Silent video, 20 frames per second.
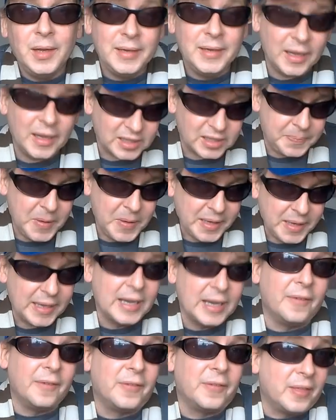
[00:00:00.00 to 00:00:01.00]
Now,
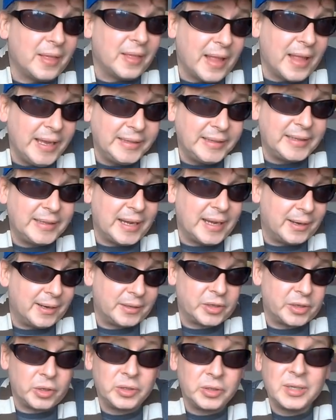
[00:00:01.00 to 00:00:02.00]
speaking of light
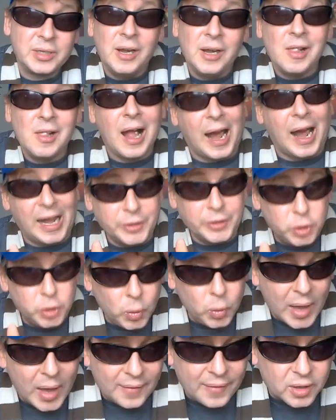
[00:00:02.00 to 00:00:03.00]
characters, I
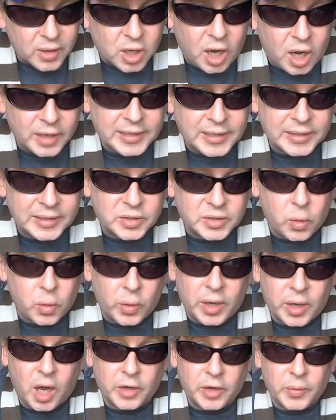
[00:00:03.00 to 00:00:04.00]
do have a contest
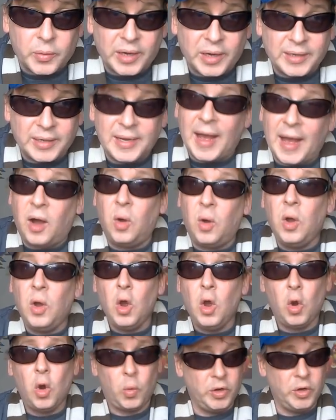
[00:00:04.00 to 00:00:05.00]
going on right now
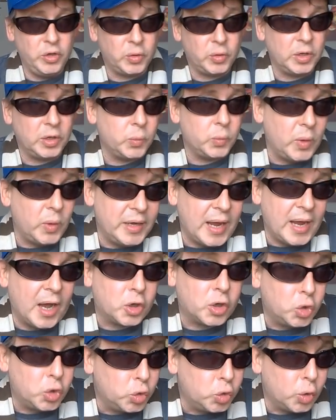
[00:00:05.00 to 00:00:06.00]
where you can win a
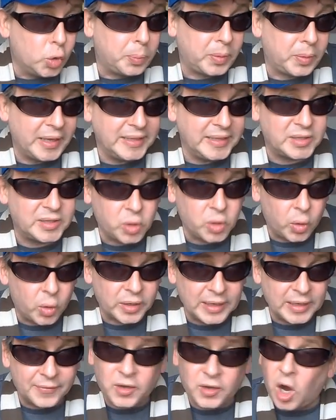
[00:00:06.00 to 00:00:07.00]
Google Play Store
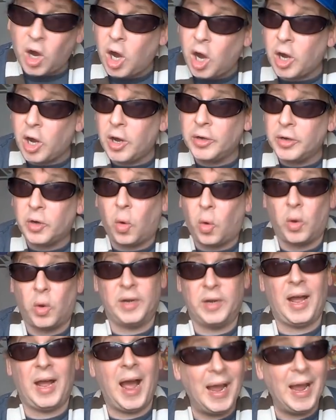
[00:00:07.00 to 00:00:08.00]
gift card or
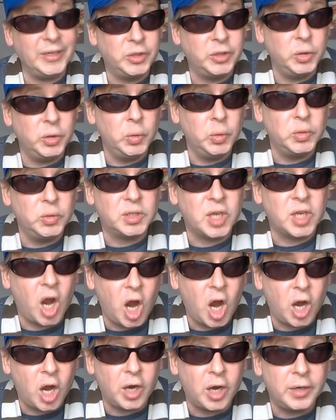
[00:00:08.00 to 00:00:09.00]
an iTunes
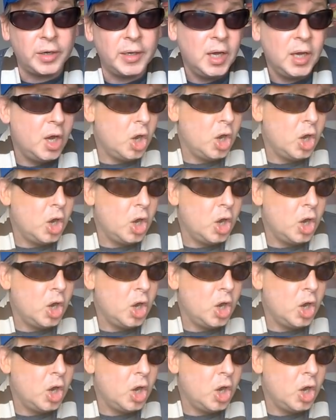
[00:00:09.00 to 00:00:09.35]
card.